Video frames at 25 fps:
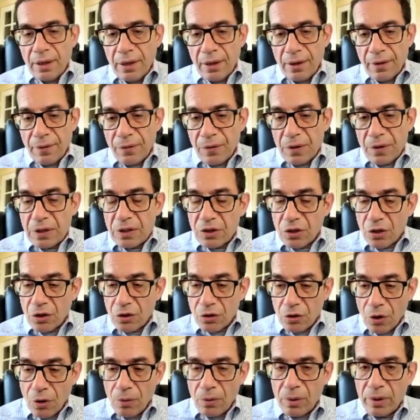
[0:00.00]
If it's a
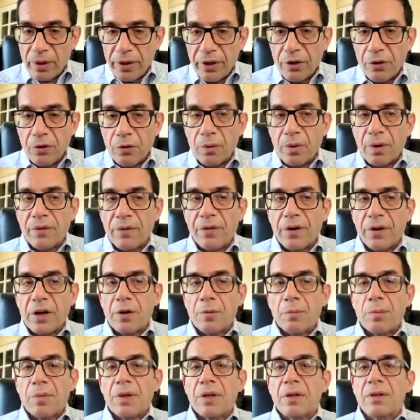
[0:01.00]
totally new
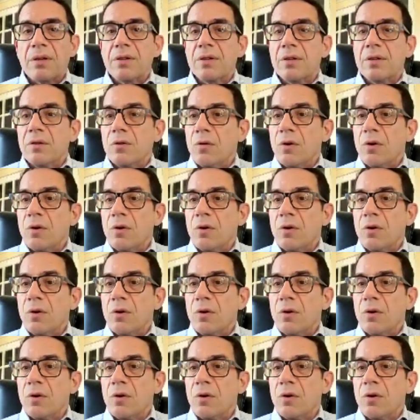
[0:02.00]
environment,